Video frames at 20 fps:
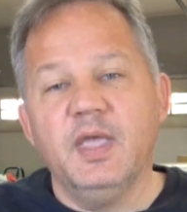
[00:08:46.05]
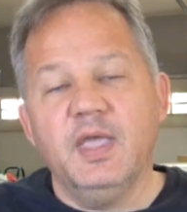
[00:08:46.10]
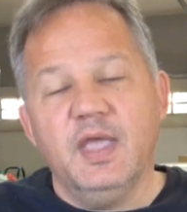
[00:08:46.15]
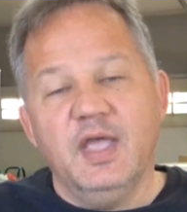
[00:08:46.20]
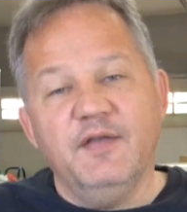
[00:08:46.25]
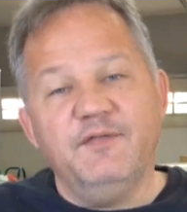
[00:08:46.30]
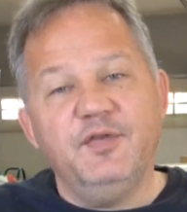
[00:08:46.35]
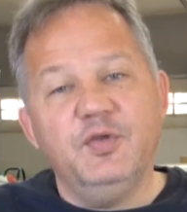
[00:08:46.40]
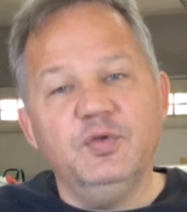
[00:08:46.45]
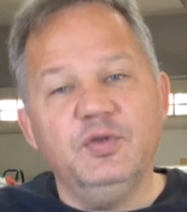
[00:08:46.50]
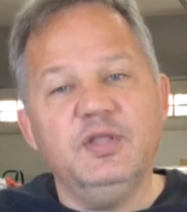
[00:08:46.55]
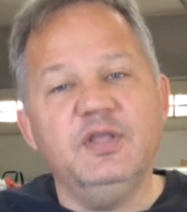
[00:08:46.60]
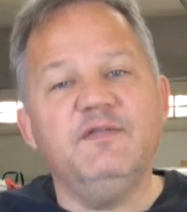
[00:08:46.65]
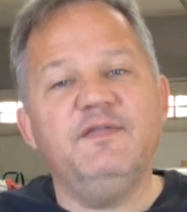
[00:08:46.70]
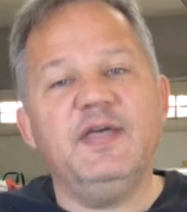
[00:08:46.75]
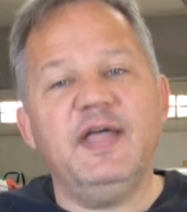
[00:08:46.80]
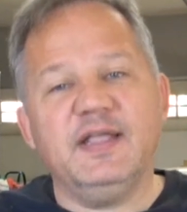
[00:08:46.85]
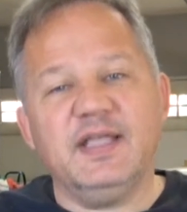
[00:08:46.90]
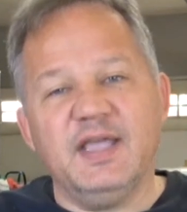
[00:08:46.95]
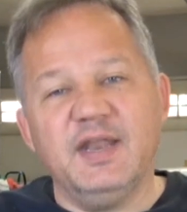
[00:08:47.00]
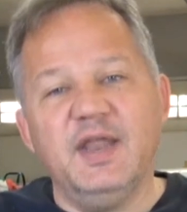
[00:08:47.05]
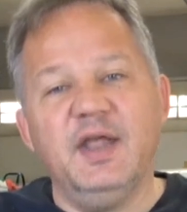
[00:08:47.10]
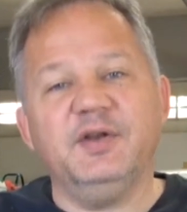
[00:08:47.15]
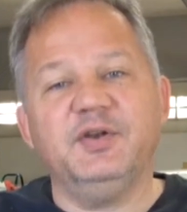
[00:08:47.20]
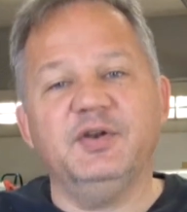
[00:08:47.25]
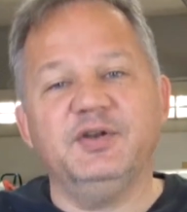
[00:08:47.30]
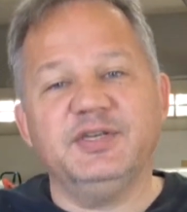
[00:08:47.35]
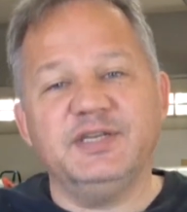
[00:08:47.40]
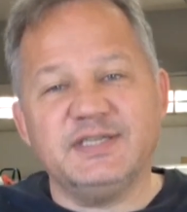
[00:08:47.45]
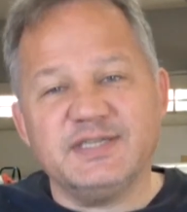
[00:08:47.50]
If you leave that
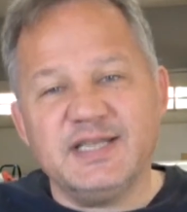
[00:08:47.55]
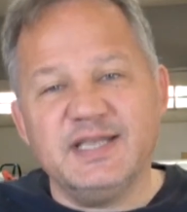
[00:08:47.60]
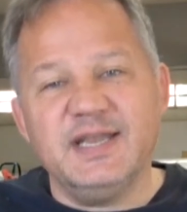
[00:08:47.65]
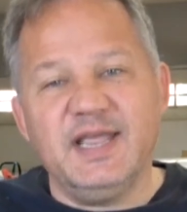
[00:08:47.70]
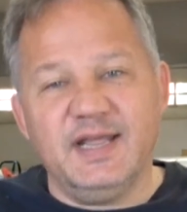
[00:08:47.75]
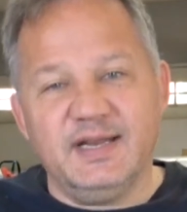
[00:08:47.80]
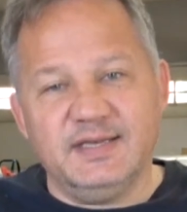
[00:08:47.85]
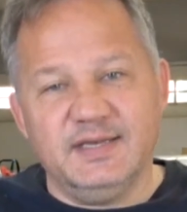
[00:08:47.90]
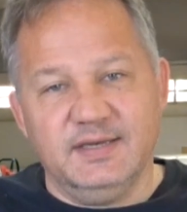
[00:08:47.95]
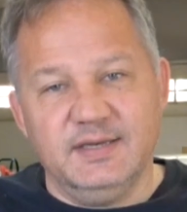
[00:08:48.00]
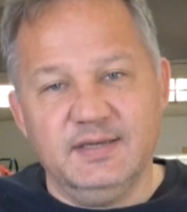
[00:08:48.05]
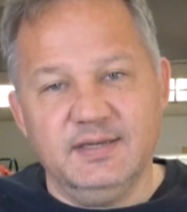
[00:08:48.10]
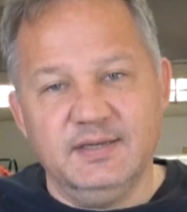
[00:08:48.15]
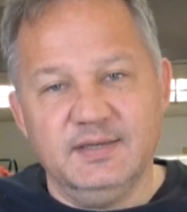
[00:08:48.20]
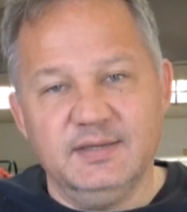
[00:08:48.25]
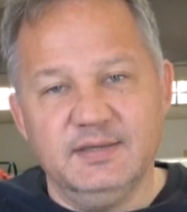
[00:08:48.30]
connector disconnected,